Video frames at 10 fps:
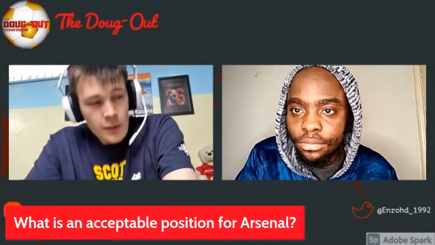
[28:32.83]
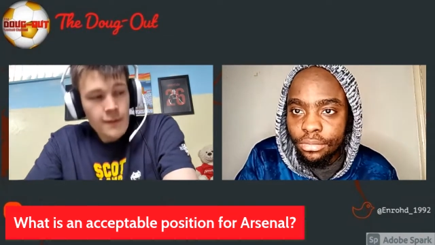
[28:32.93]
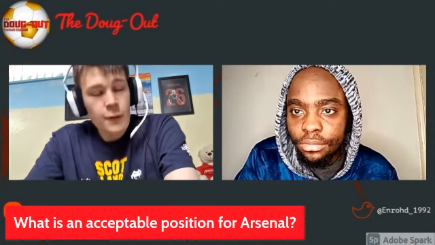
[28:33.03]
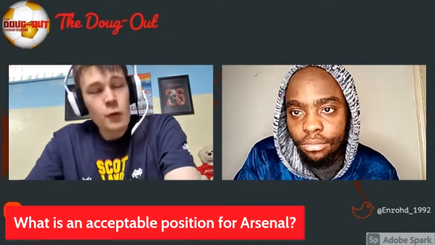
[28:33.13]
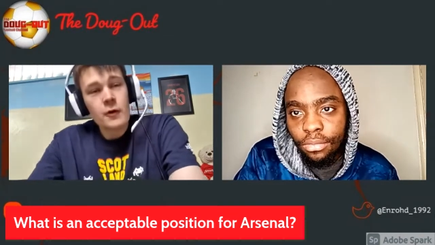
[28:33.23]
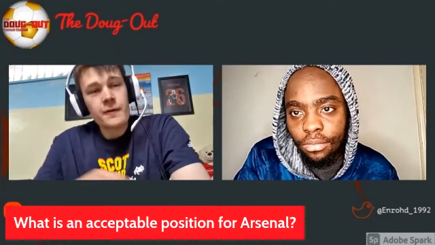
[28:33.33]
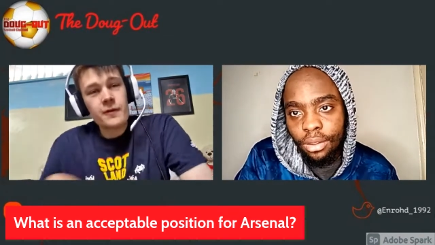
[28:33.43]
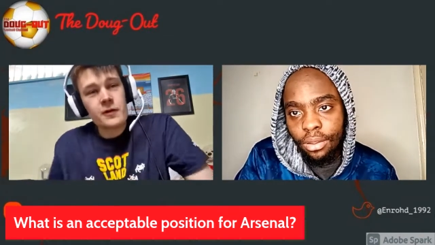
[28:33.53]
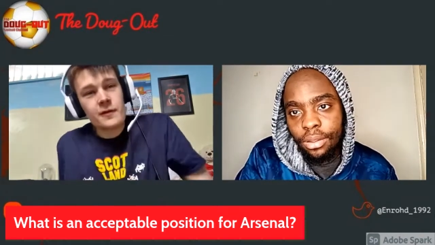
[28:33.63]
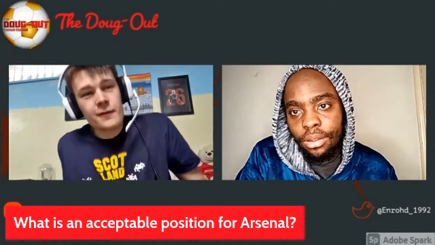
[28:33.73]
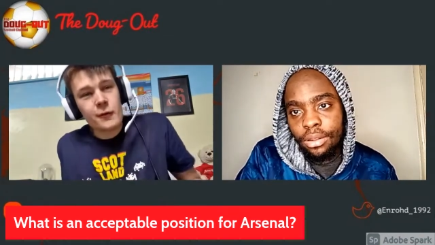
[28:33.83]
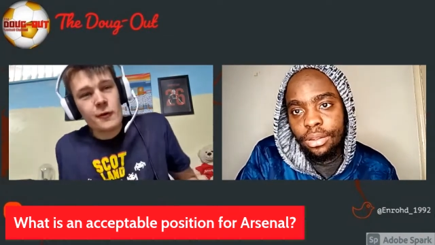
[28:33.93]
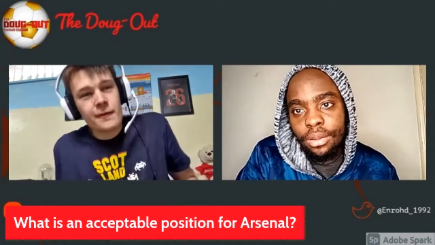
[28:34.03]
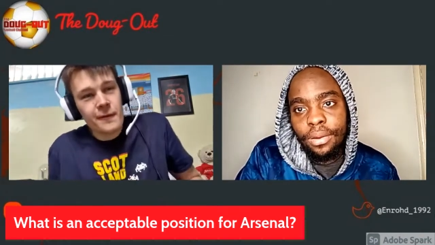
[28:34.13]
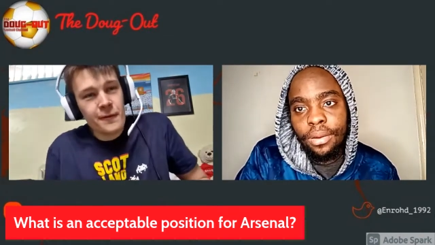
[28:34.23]
Speaker 1: Fourth.
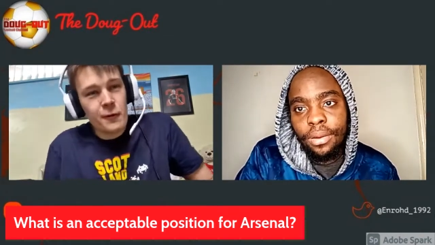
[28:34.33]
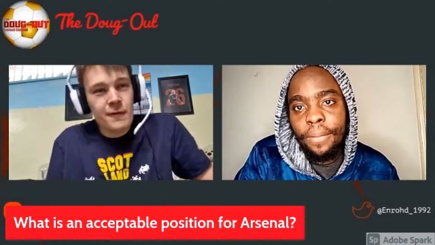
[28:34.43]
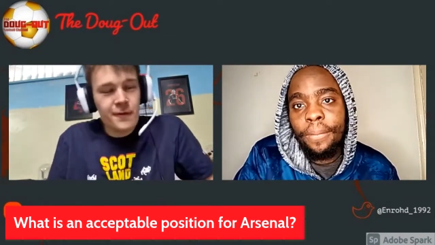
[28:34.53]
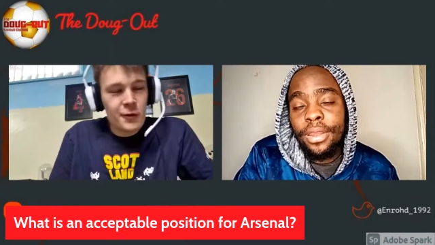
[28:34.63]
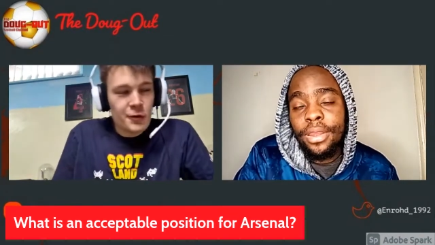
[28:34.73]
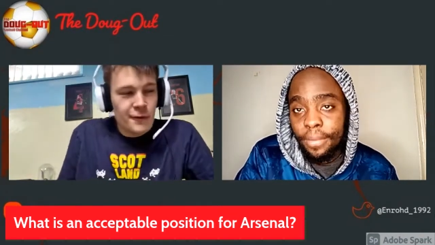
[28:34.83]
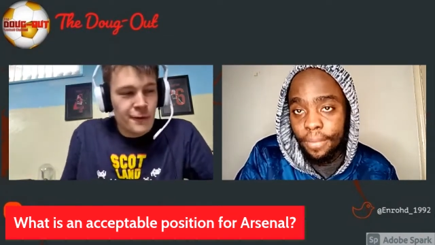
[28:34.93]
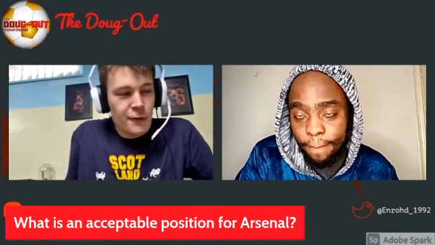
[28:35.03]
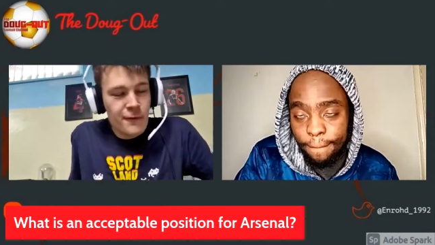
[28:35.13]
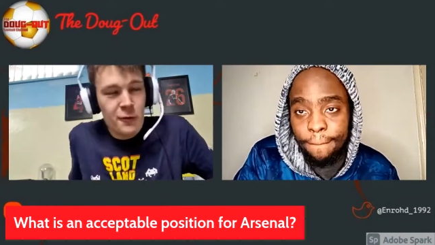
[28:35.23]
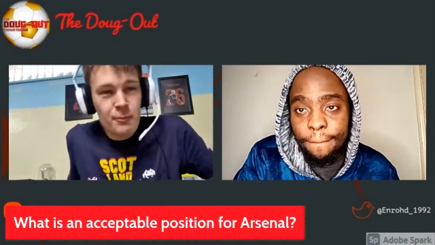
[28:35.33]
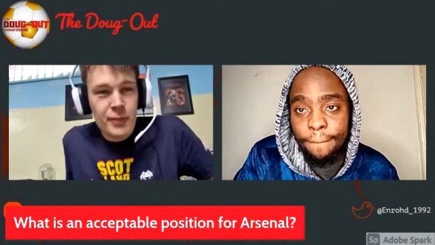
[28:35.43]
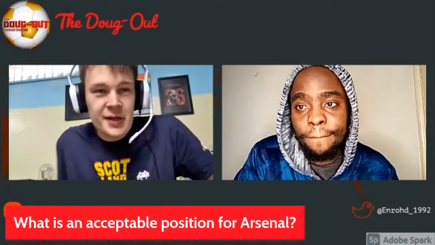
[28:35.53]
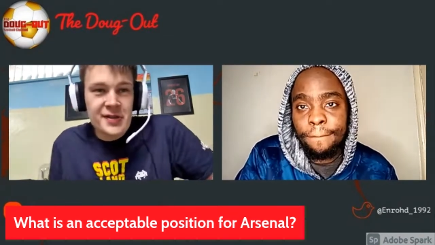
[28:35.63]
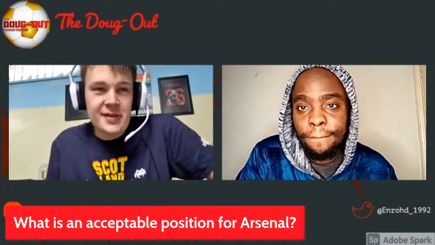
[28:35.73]
Fourth, fourth, for four for
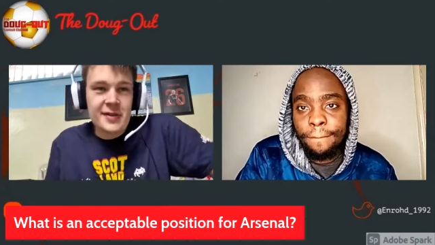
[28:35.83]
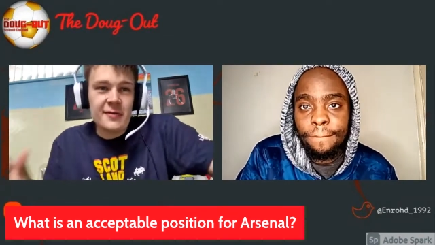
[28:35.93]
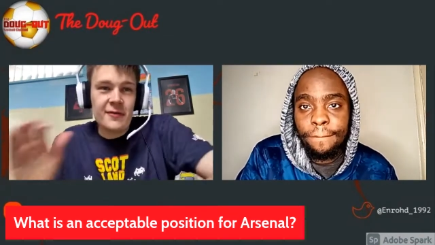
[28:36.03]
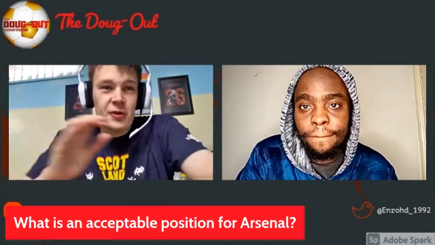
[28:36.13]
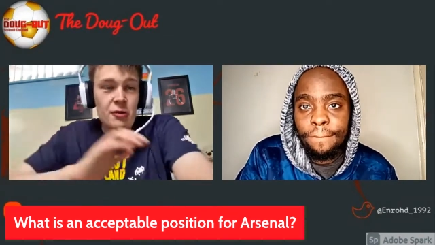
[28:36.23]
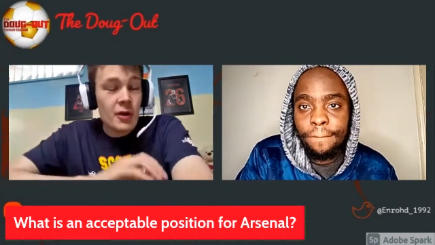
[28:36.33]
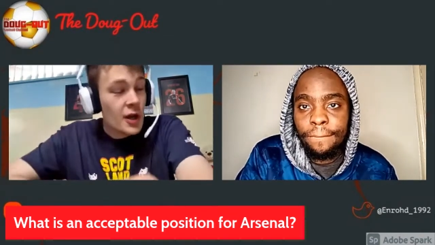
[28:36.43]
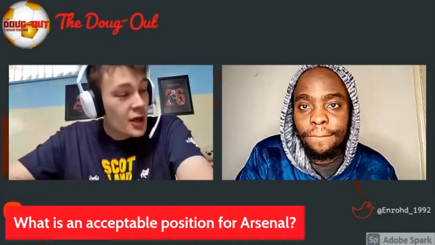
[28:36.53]
bust for you.